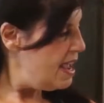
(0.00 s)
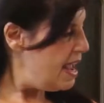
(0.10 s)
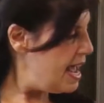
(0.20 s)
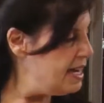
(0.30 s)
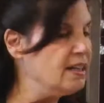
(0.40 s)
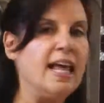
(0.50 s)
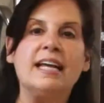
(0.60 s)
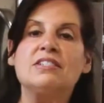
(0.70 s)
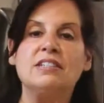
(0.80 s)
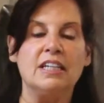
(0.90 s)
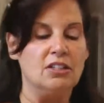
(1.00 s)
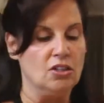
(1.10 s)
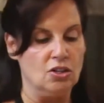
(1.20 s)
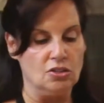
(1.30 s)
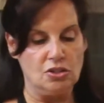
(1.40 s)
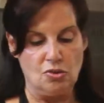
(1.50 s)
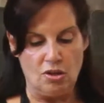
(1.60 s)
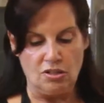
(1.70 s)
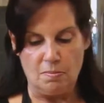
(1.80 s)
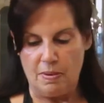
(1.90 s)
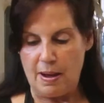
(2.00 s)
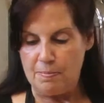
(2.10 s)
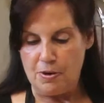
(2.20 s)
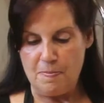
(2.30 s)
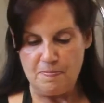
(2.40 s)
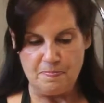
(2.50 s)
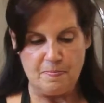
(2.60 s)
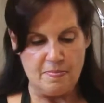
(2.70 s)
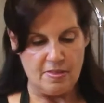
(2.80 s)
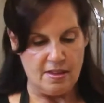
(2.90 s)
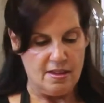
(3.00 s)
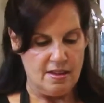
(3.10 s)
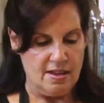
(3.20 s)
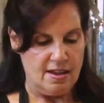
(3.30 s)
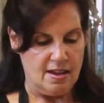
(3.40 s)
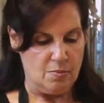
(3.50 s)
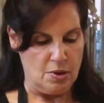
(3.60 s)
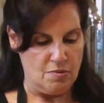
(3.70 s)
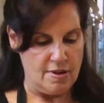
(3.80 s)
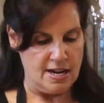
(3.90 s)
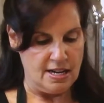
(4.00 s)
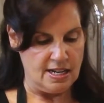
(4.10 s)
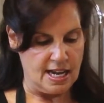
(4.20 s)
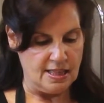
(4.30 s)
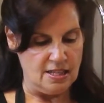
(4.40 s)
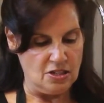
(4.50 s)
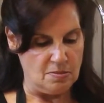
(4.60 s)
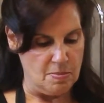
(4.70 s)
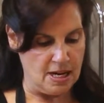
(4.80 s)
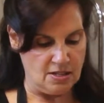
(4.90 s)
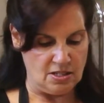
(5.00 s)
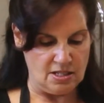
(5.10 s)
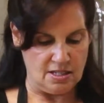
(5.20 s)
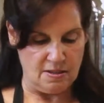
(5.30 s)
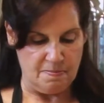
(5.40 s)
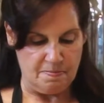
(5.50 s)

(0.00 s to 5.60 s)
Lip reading: And lastly, a little salt and pepper. And we're ready to get this mixed